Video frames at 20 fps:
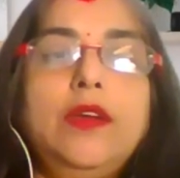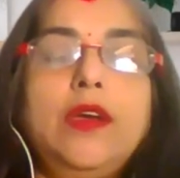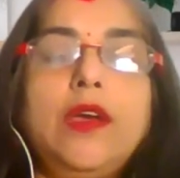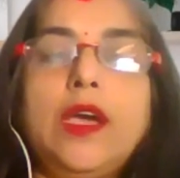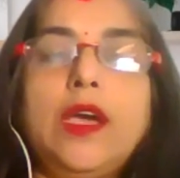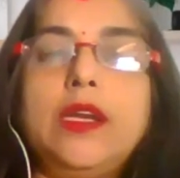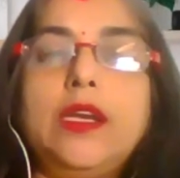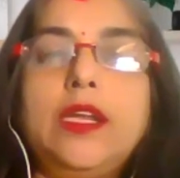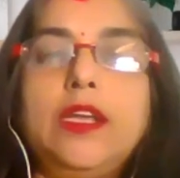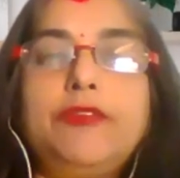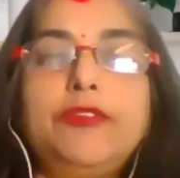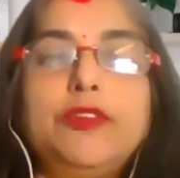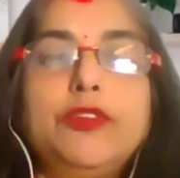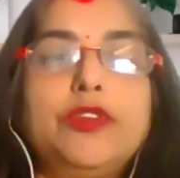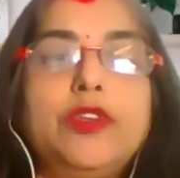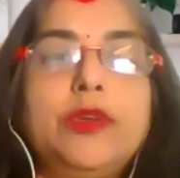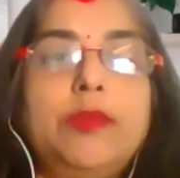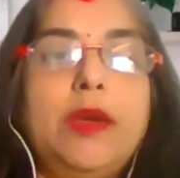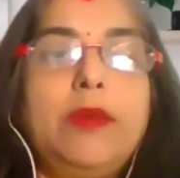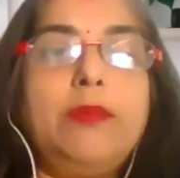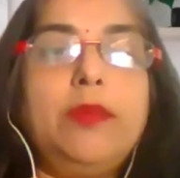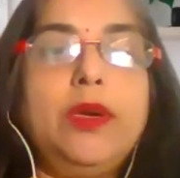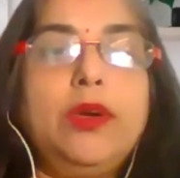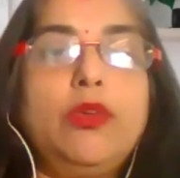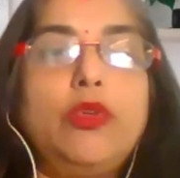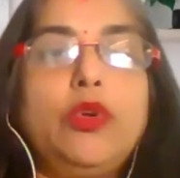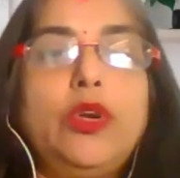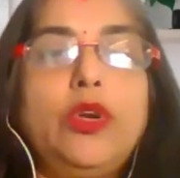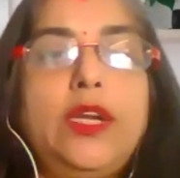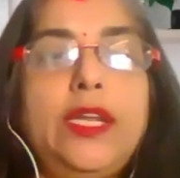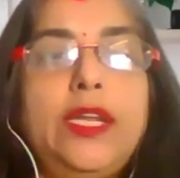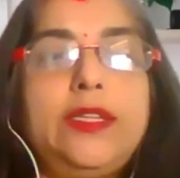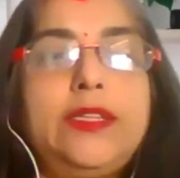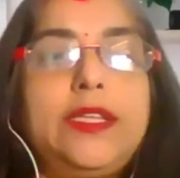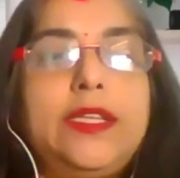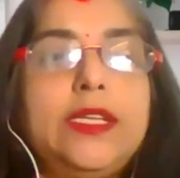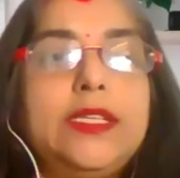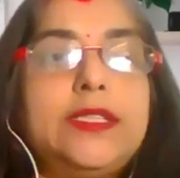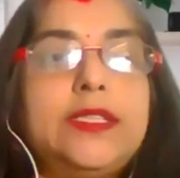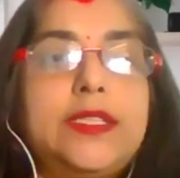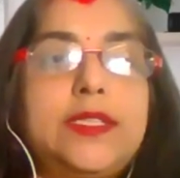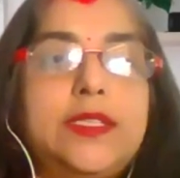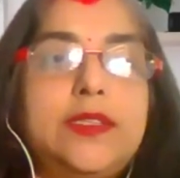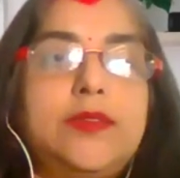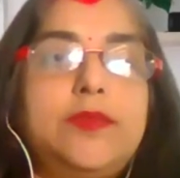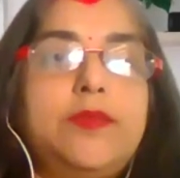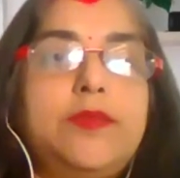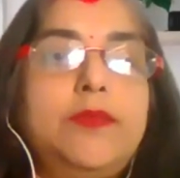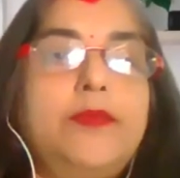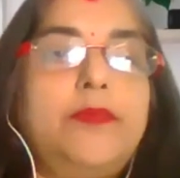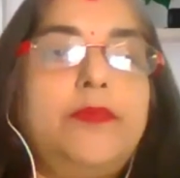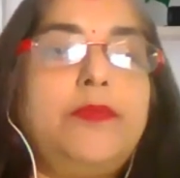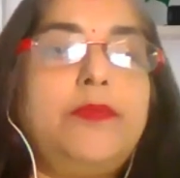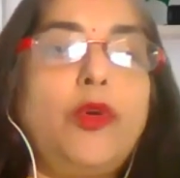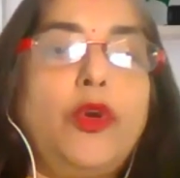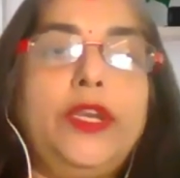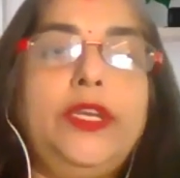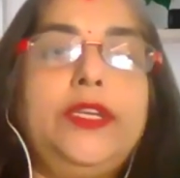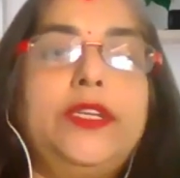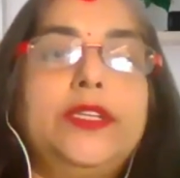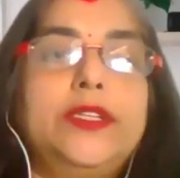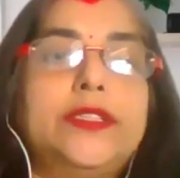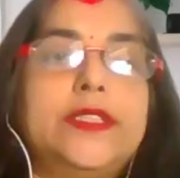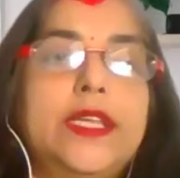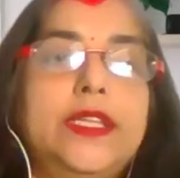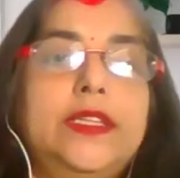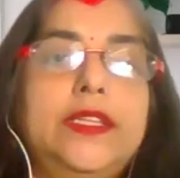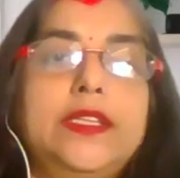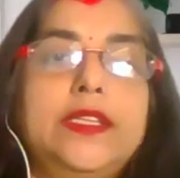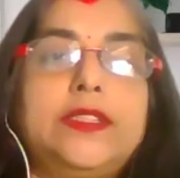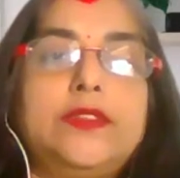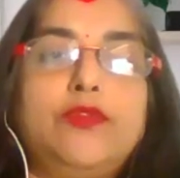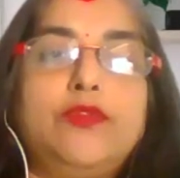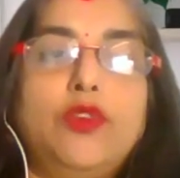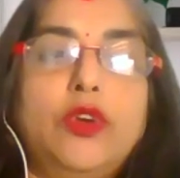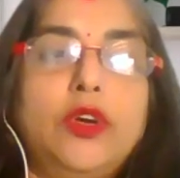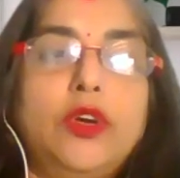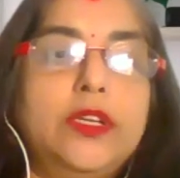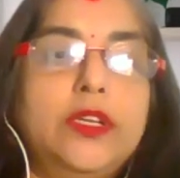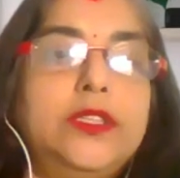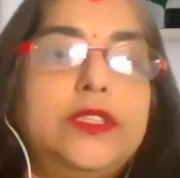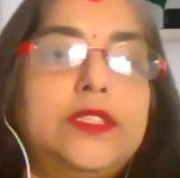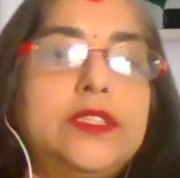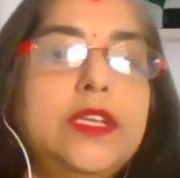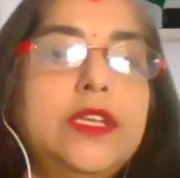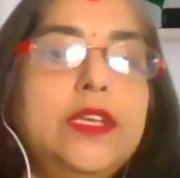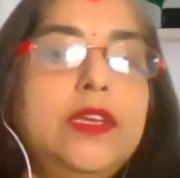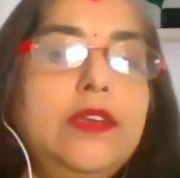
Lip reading: And if you remember only this pointers and this words,